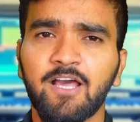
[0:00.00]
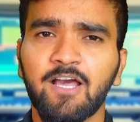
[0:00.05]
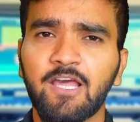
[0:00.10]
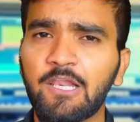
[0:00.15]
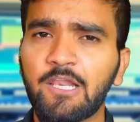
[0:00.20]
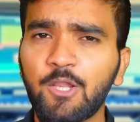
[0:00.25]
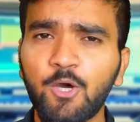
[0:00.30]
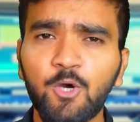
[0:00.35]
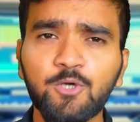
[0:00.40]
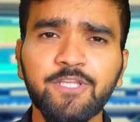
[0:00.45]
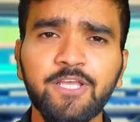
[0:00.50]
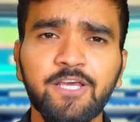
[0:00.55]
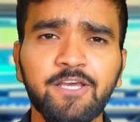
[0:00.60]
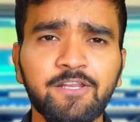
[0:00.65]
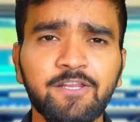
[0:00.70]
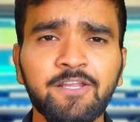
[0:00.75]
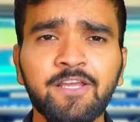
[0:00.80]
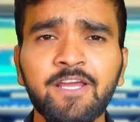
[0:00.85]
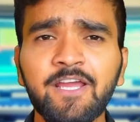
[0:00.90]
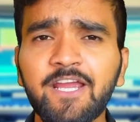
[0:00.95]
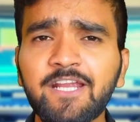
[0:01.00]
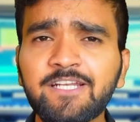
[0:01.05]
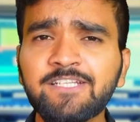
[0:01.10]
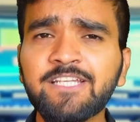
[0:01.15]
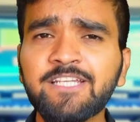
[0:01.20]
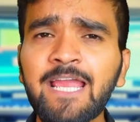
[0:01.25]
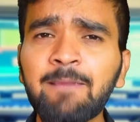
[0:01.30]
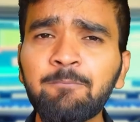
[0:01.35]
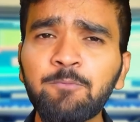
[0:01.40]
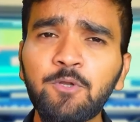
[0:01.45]
Hello there! It's
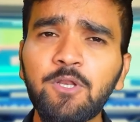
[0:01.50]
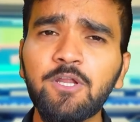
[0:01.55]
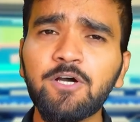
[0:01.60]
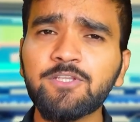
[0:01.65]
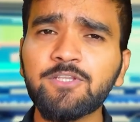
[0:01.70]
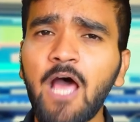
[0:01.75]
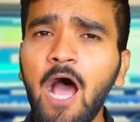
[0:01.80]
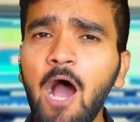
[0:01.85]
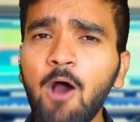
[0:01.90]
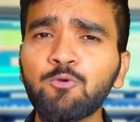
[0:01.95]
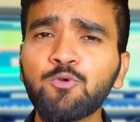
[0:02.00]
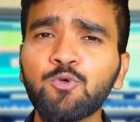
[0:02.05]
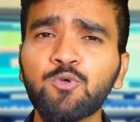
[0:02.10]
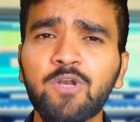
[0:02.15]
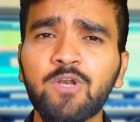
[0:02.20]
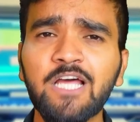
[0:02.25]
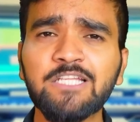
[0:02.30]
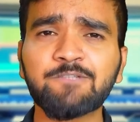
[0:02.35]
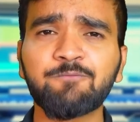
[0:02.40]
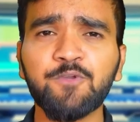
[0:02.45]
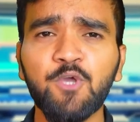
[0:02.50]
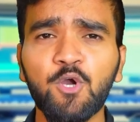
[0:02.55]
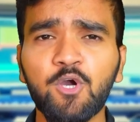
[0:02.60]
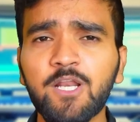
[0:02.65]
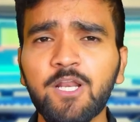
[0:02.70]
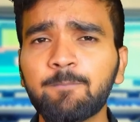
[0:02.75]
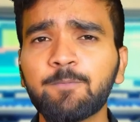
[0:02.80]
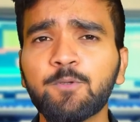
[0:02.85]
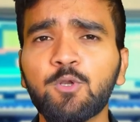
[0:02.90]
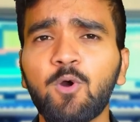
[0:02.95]
time to learn how to transfer your
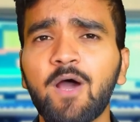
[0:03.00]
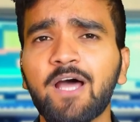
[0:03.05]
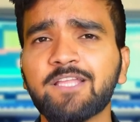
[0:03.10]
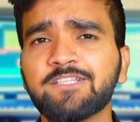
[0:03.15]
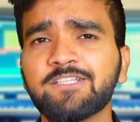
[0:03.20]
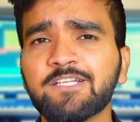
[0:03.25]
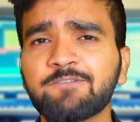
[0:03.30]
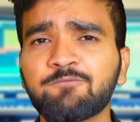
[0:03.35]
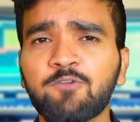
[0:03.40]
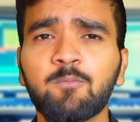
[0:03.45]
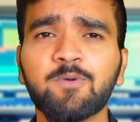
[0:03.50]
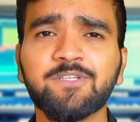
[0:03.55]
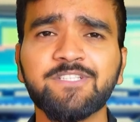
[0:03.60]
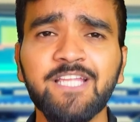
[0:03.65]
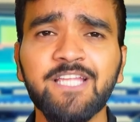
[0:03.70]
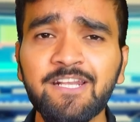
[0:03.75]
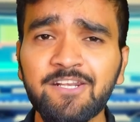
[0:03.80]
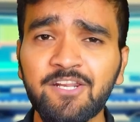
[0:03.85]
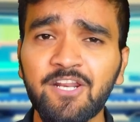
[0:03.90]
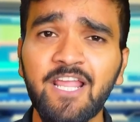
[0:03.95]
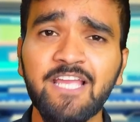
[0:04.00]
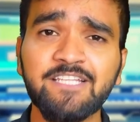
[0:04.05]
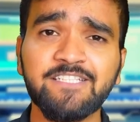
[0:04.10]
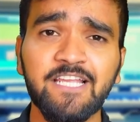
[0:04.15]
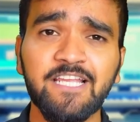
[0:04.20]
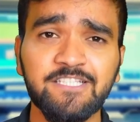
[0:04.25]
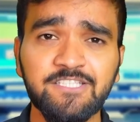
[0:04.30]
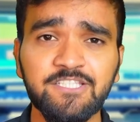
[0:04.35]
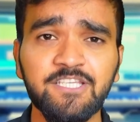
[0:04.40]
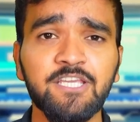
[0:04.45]
crypto assets from a centralized
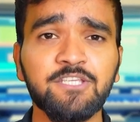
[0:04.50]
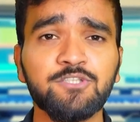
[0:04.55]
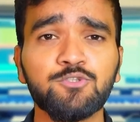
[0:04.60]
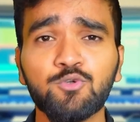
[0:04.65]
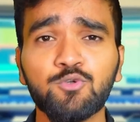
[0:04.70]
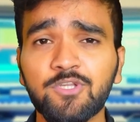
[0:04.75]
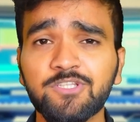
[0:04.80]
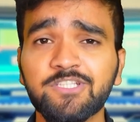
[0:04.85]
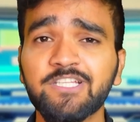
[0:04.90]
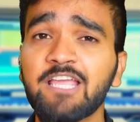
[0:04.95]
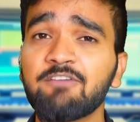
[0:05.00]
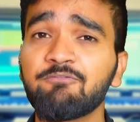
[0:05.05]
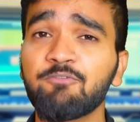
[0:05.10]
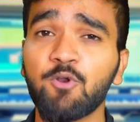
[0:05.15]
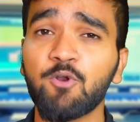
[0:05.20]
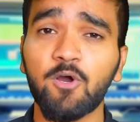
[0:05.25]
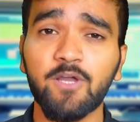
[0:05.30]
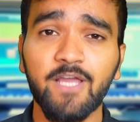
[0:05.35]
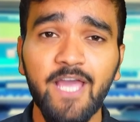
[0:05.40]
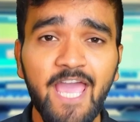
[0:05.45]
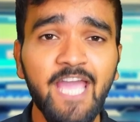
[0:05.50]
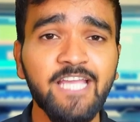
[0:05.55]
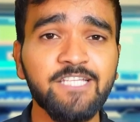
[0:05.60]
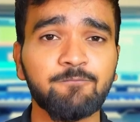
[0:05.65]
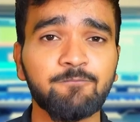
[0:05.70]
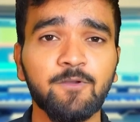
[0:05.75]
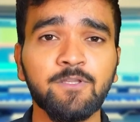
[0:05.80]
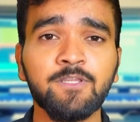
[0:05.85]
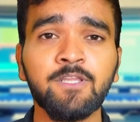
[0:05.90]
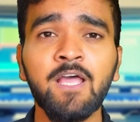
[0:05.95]
exchange to the Cypherock
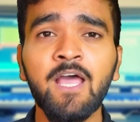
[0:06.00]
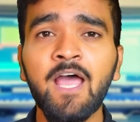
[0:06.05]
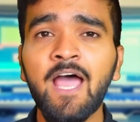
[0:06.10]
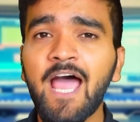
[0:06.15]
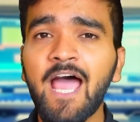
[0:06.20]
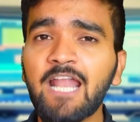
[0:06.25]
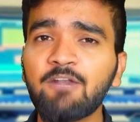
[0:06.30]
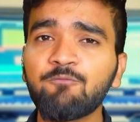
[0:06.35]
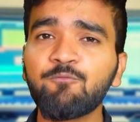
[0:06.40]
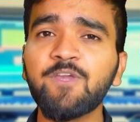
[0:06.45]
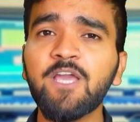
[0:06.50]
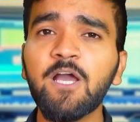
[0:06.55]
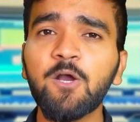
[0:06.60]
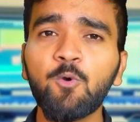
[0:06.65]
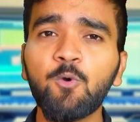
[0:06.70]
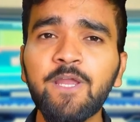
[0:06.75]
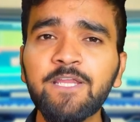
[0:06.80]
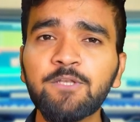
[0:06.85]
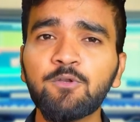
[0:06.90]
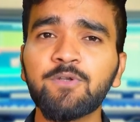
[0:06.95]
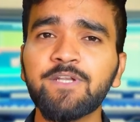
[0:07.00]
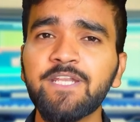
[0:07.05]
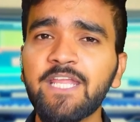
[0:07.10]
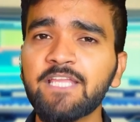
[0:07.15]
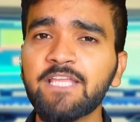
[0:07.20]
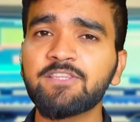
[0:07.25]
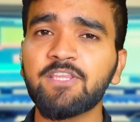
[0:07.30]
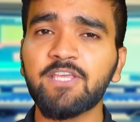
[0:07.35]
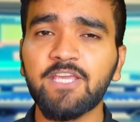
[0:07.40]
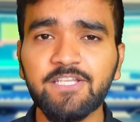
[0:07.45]
X1, and we are going to
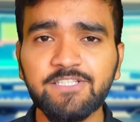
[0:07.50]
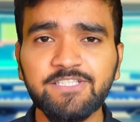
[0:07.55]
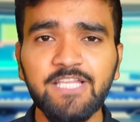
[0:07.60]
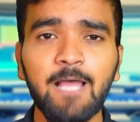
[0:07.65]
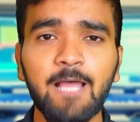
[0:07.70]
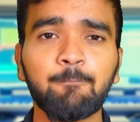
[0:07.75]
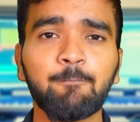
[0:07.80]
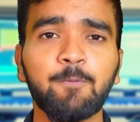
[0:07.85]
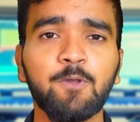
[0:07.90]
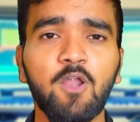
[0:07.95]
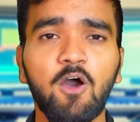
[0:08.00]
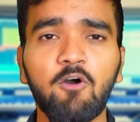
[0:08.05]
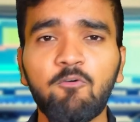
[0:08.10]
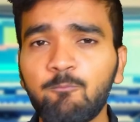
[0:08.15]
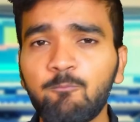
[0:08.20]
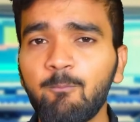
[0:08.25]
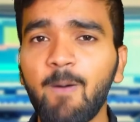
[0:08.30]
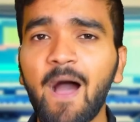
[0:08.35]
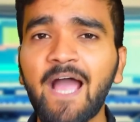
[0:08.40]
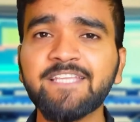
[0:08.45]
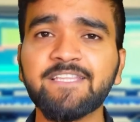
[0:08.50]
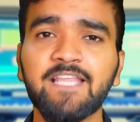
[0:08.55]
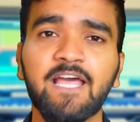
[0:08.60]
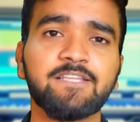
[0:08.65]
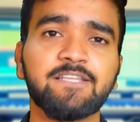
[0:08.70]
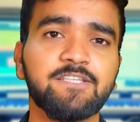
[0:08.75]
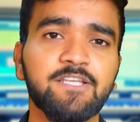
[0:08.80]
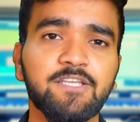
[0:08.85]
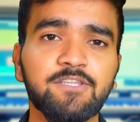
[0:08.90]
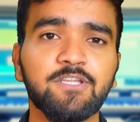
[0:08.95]
take the example of
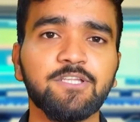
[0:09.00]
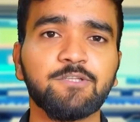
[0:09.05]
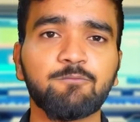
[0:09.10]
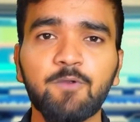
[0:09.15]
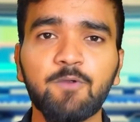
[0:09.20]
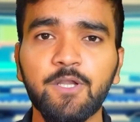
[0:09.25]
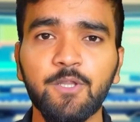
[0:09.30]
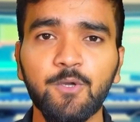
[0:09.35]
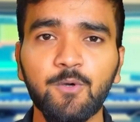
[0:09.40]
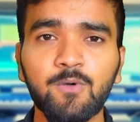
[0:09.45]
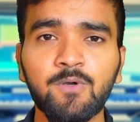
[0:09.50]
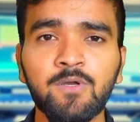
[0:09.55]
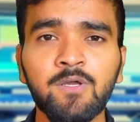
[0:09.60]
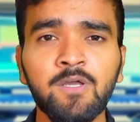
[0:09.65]
Binance in this video.